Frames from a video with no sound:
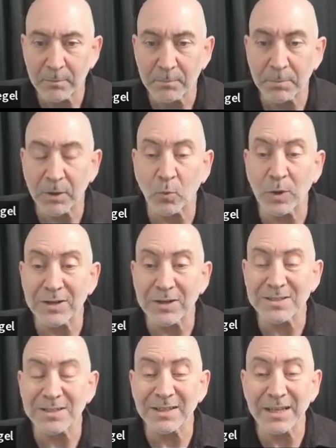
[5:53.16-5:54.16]
But
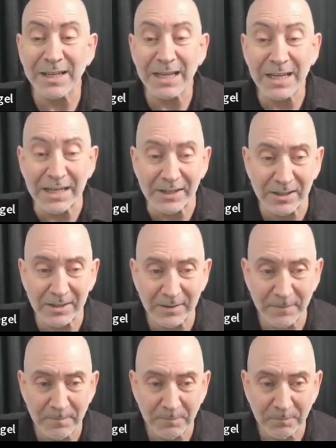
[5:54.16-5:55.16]
where's the heat?
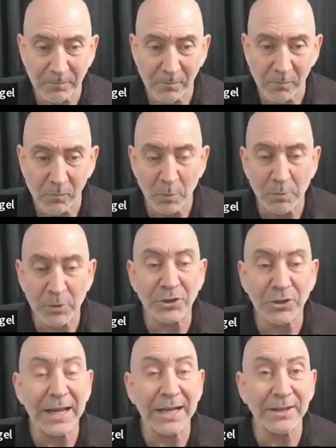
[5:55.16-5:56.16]
Put
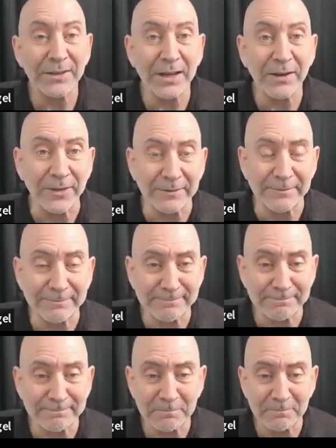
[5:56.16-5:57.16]
your hand in the oven.
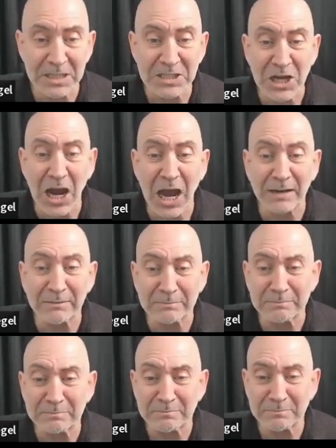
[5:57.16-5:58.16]
It's hot.
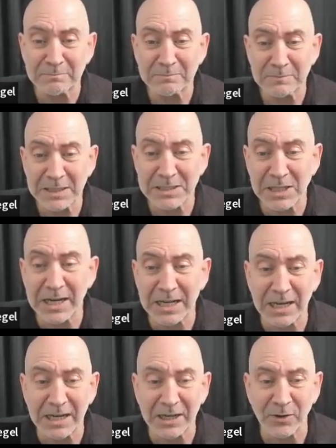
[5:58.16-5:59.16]
It's
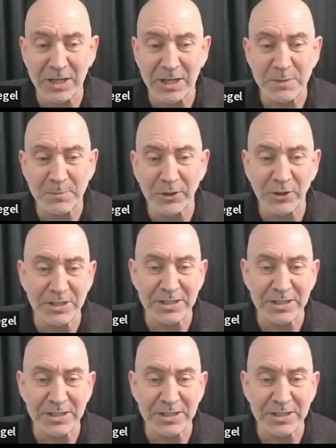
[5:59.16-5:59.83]
99 degrees, but you can